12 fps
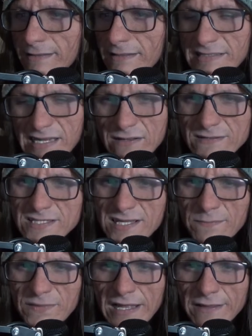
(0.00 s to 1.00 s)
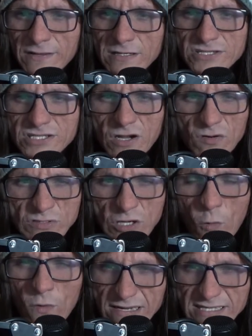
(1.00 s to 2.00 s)
tells them that there's no
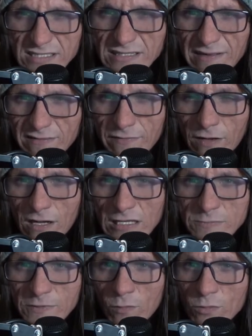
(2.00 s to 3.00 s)
toys allowed in the hospital,